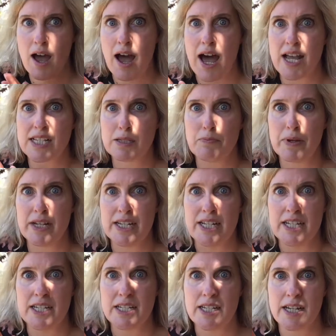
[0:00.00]
has been
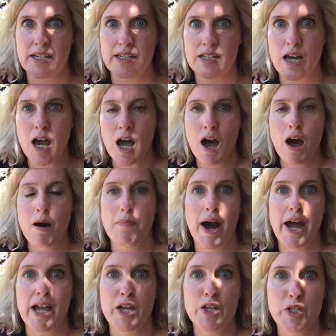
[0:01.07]
eaten by a